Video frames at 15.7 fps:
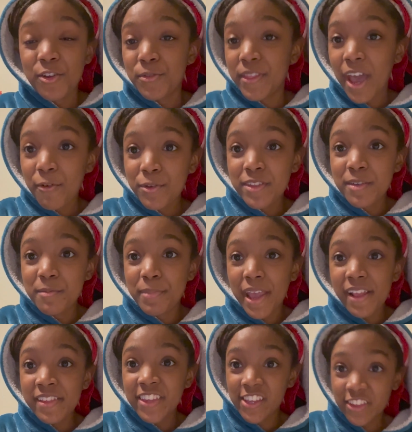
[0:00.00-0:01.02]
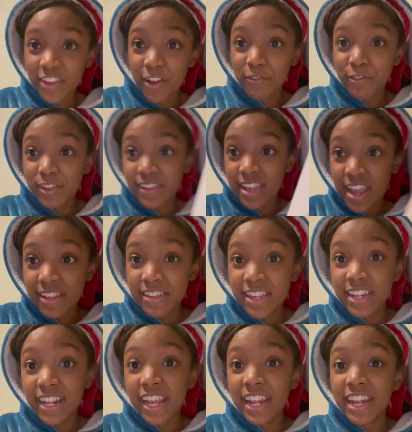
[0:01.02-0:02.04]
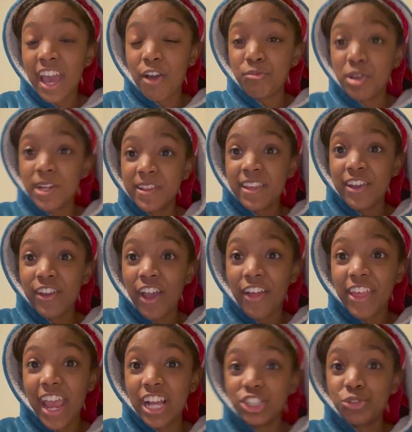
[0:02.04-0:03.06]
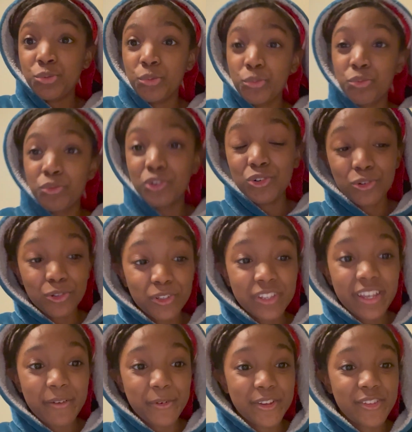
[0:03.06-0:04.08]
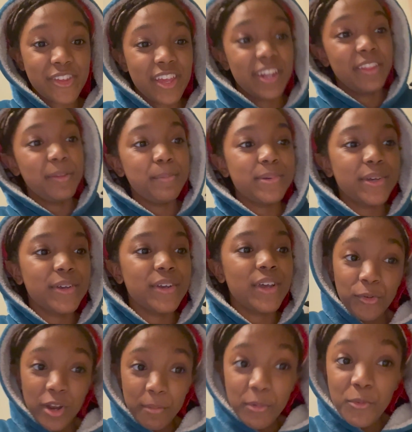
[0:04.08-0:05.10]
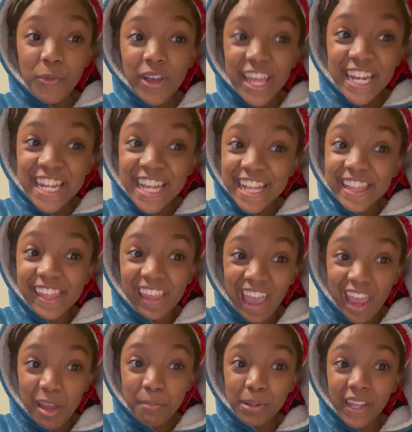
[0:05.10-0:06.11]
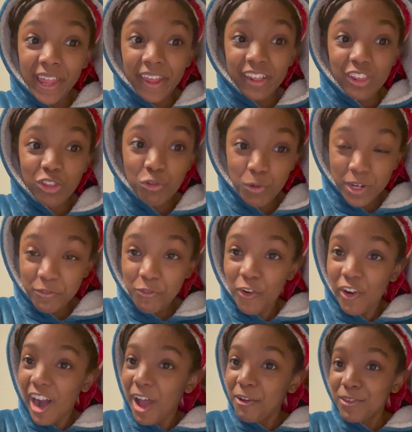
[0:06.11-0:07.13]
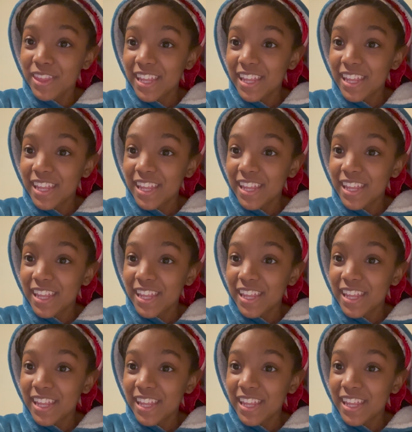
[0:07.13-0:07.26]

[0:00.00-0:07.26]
that was the basics of assassin, and now I'm going to tell y'all the actual rules that were said in the book. Well, number 1 is gameplay is 24 hours a